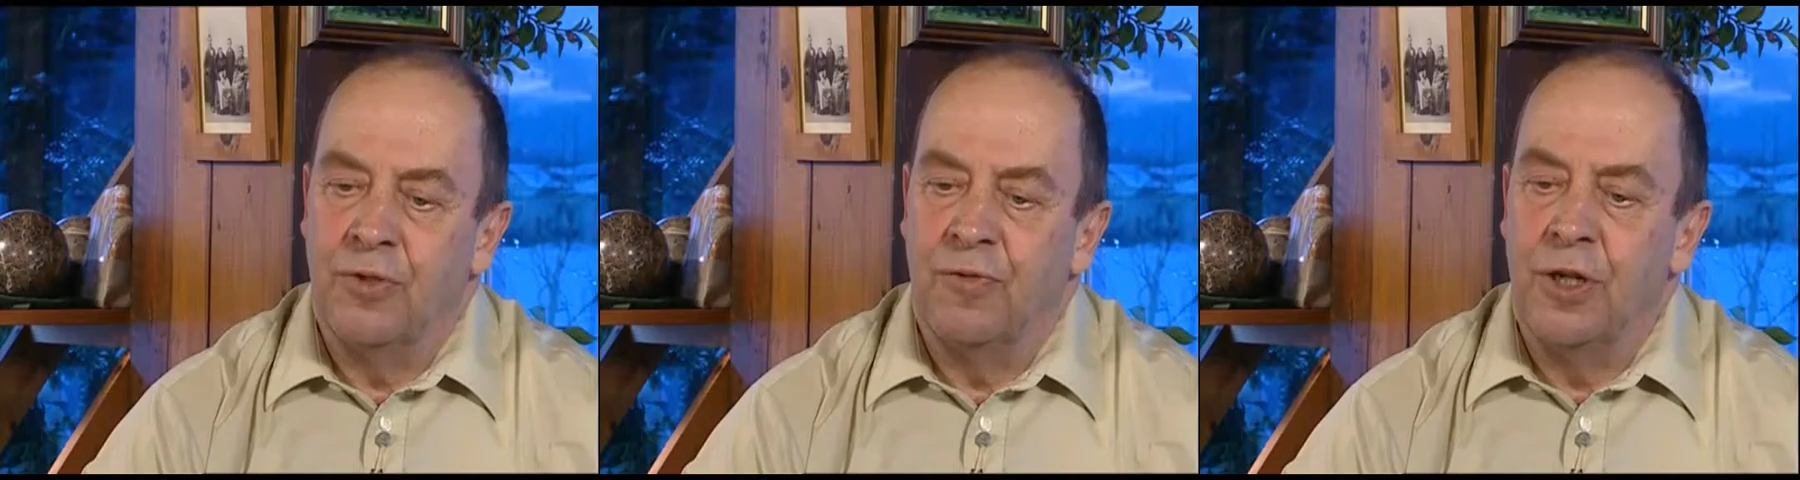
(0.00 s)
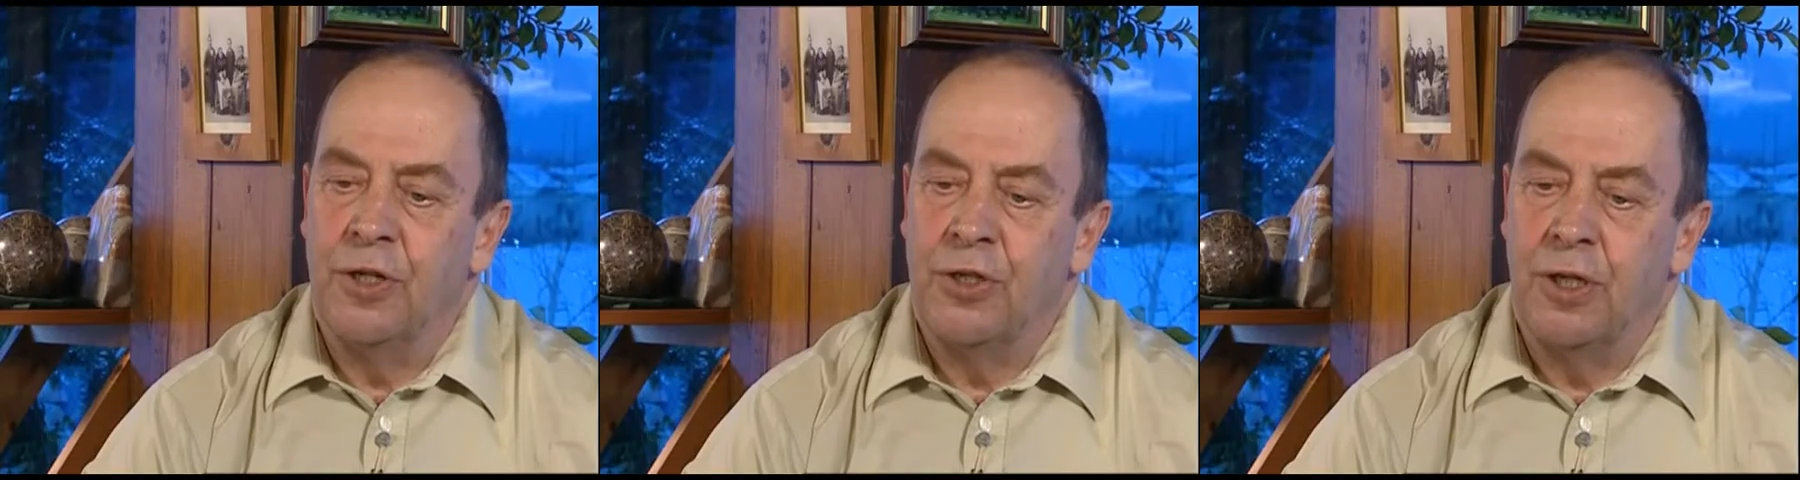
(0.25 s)
the
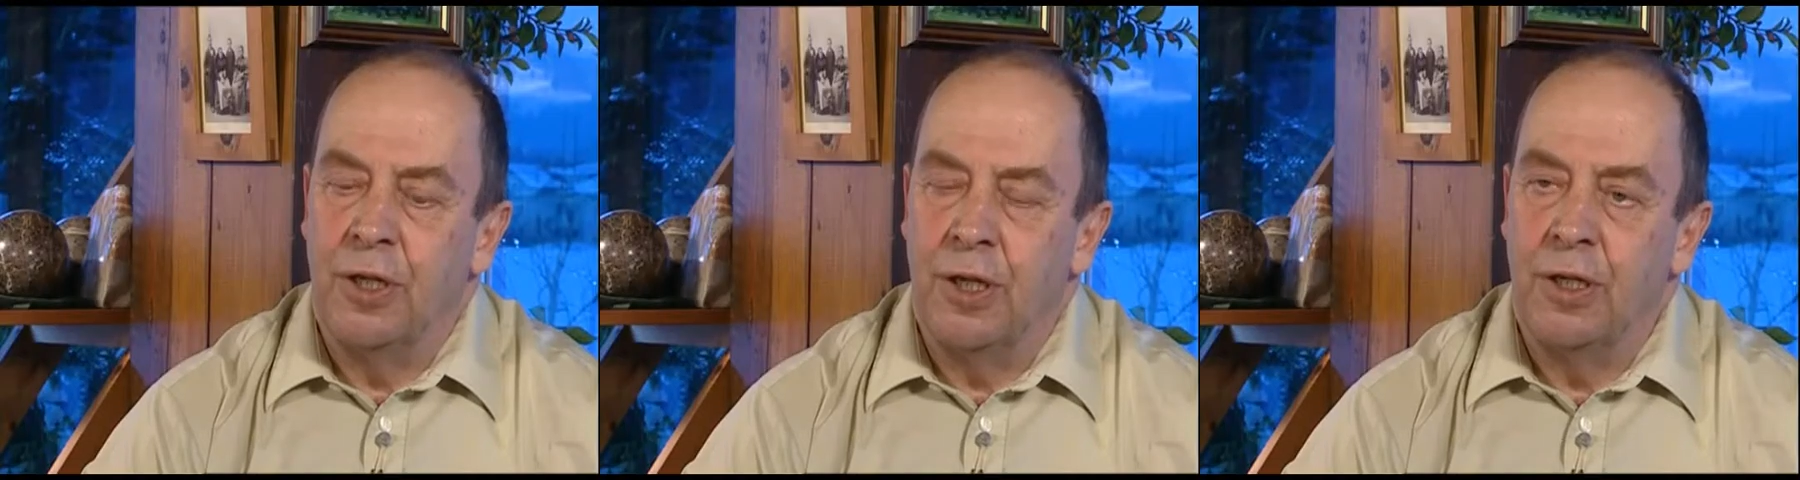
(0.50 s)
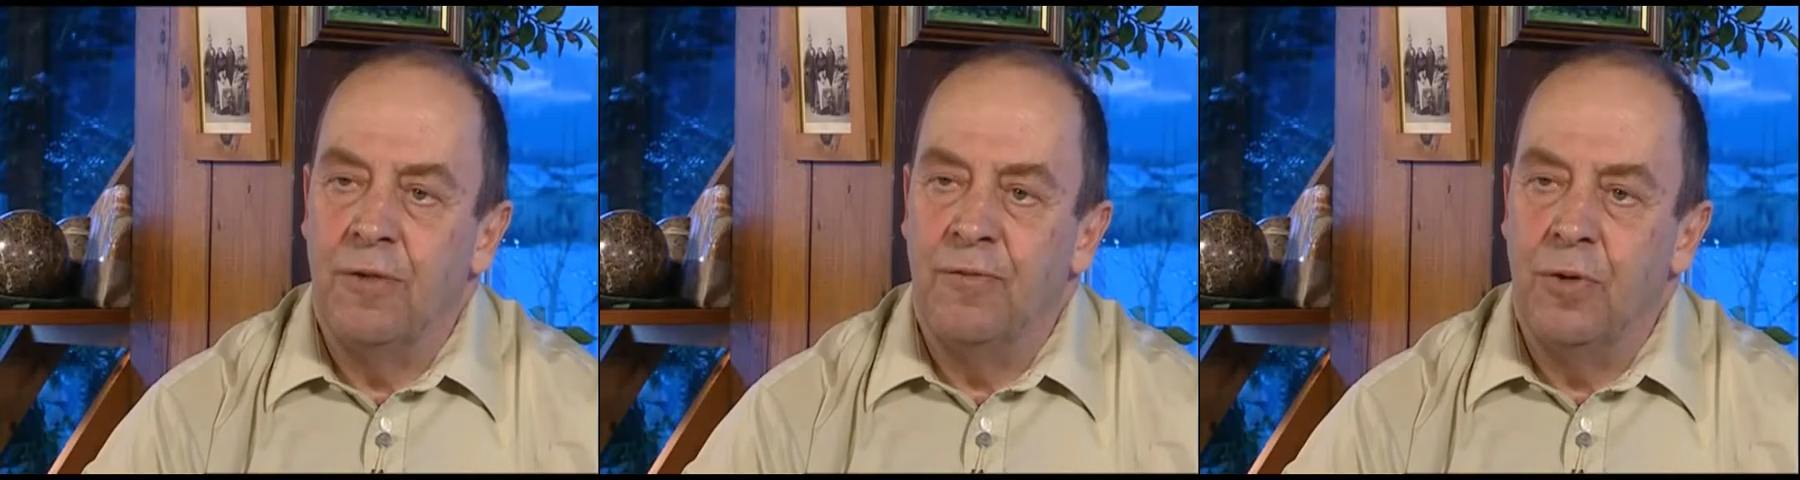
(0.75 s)
bottle
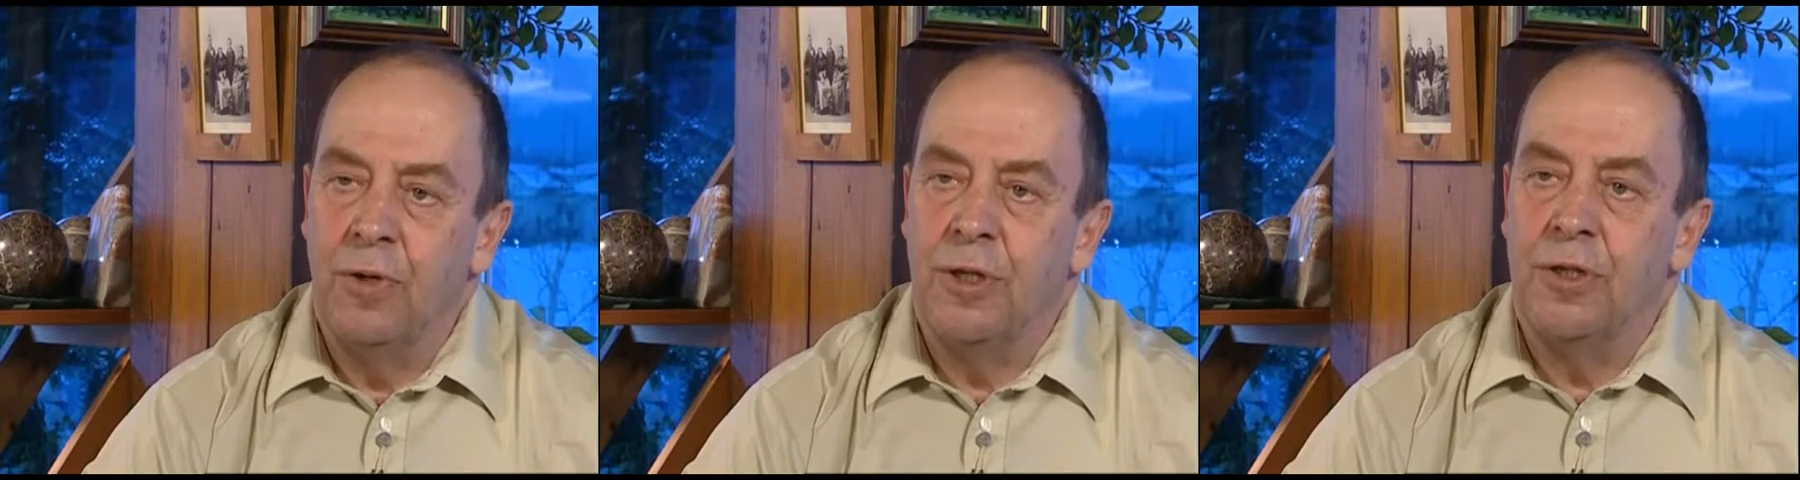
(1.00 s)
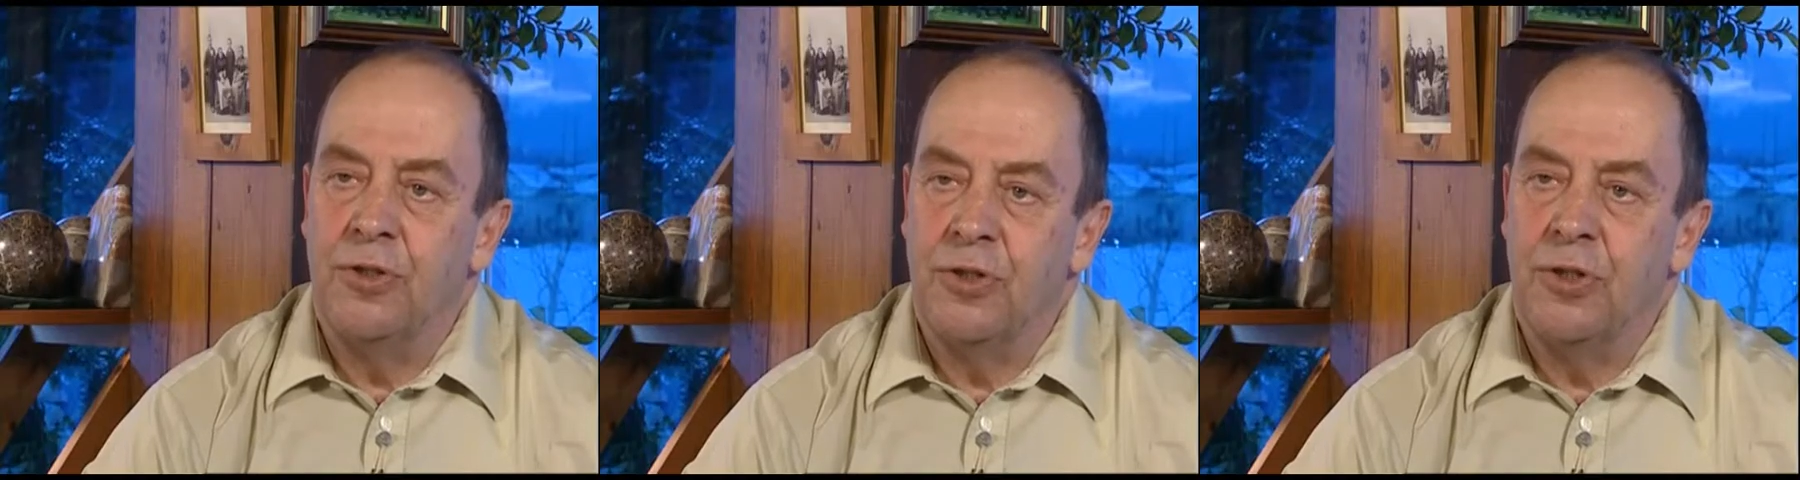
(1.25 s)
into the
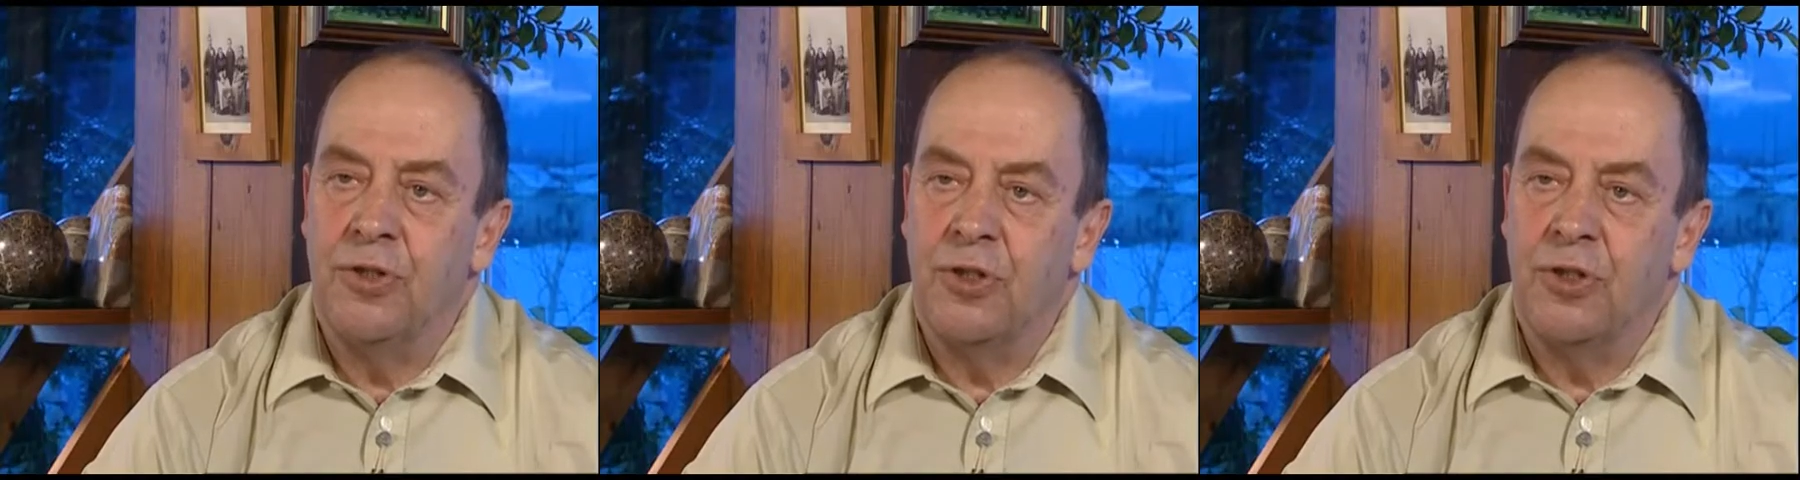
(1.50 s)
system,